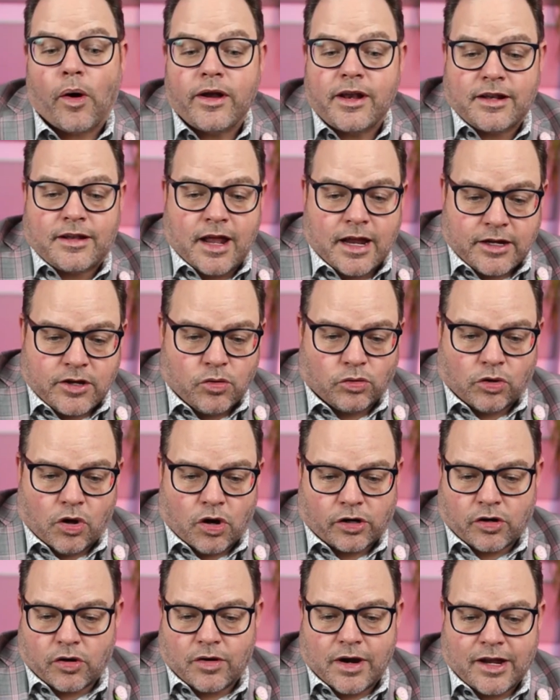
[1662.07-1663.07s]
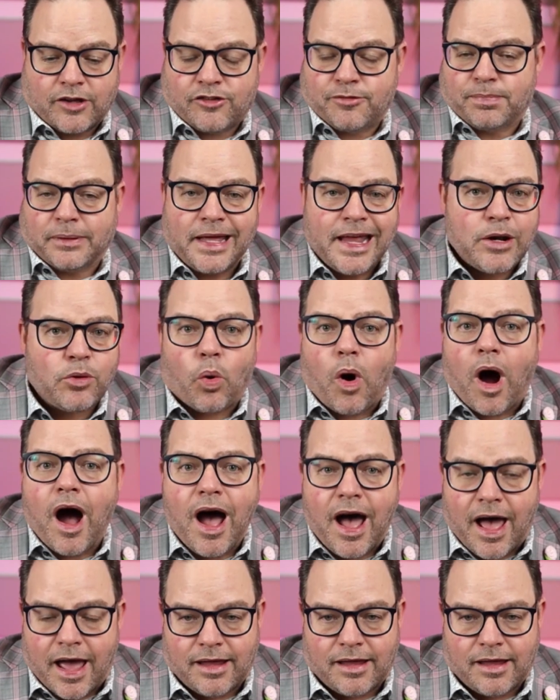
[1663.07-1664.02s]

to take you longer, explain why.